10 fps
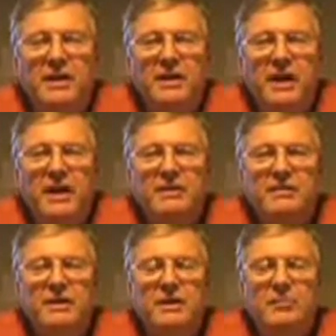and
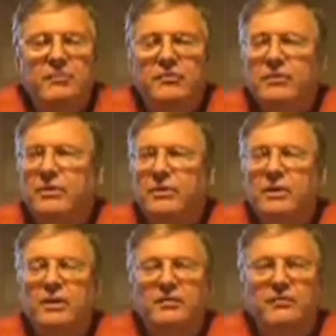adding that up for
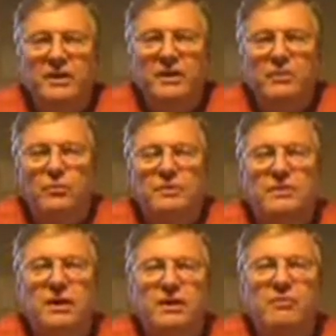find out
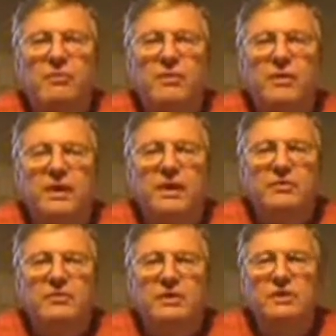what kind of
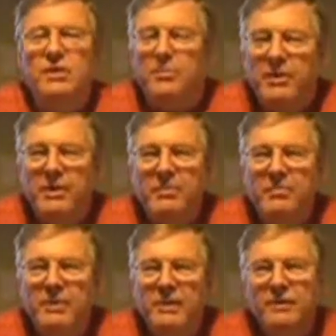head you need to
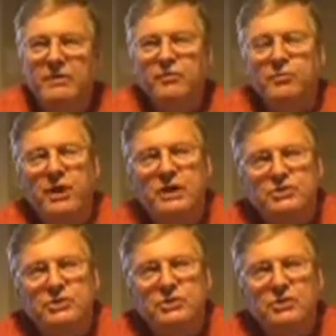pump, and then there's
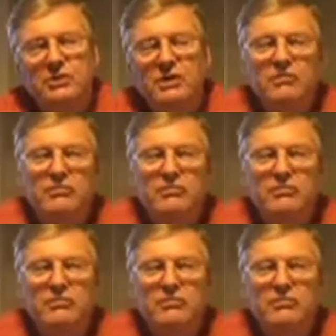pressure.